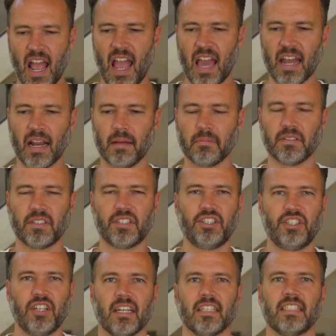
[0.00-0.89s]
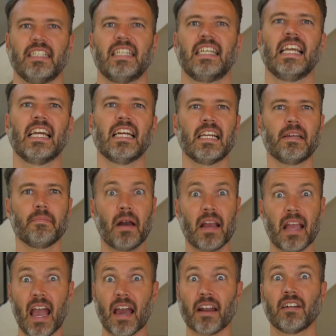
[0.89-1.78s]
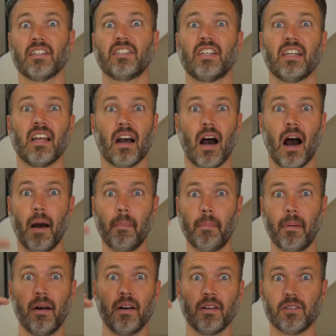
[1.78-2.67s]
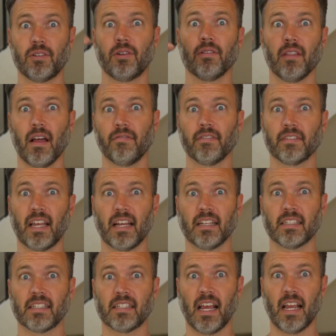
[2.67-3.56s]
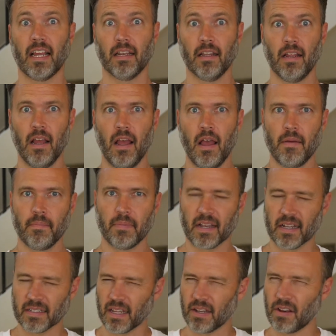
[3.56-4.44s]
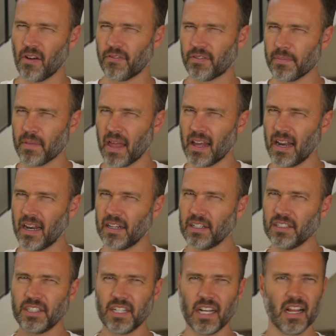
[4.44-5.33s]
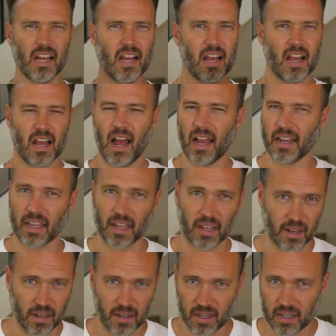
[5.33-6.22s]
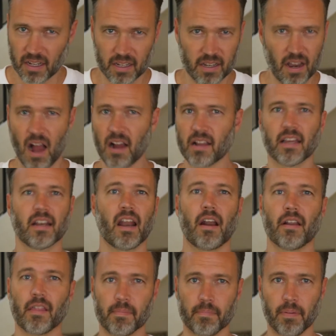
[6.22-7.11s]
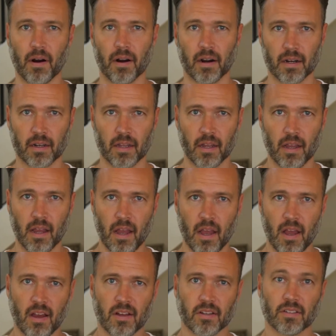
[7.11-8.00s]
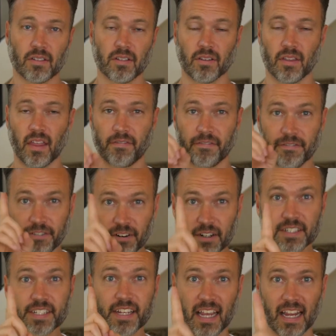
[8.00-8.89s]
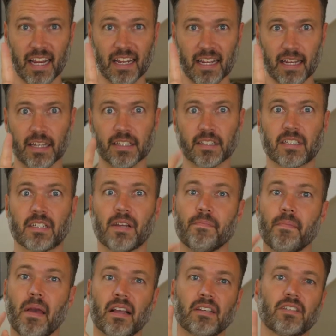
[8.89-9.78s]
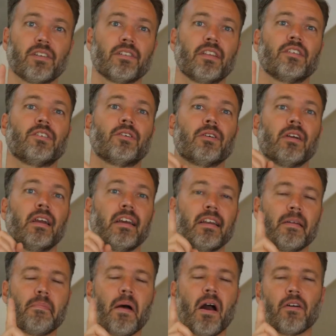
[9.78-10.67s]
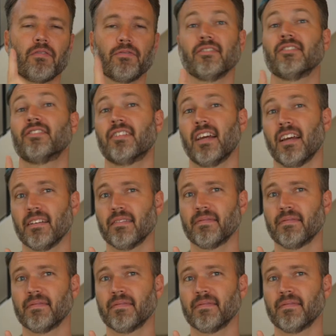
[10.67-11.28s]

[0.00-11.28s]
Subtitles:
and I'm just getting my energy up to level 10 state, because I know from that energy, I can knock it out of the park. So the first key is to make sure that you're in a powerful state.